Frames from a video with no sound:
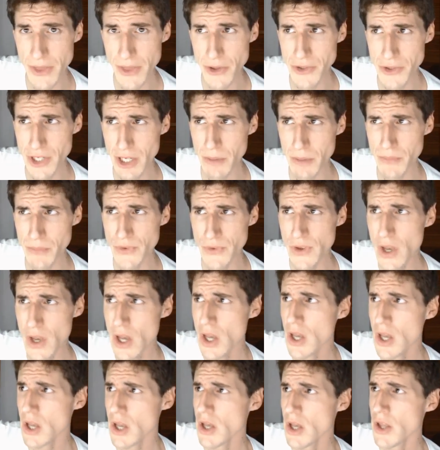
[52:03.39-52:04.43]
their terms.
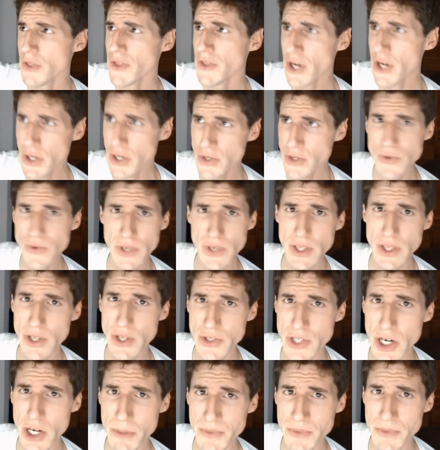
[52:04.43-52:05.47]
They're using their
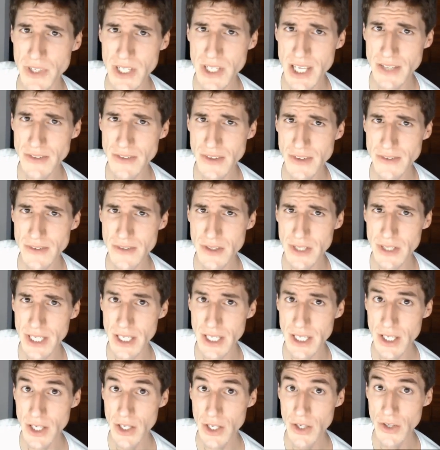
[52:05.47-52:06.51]
terms inconsistently.
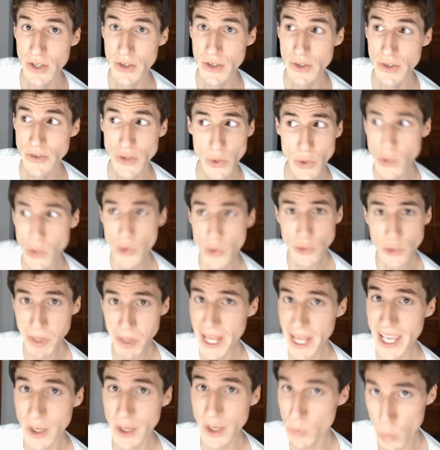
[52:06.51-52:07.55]
So who's
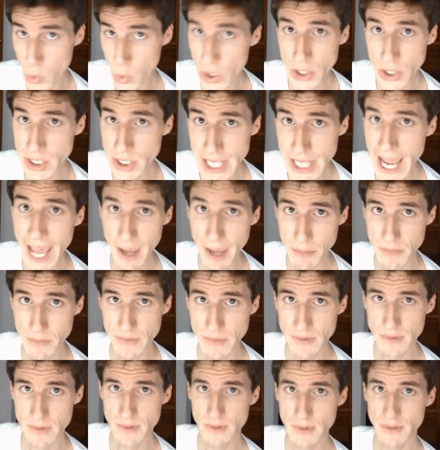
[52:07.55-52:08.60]
playing word
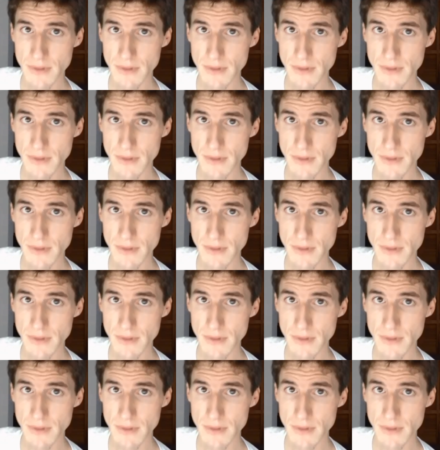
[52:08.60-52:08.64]
games?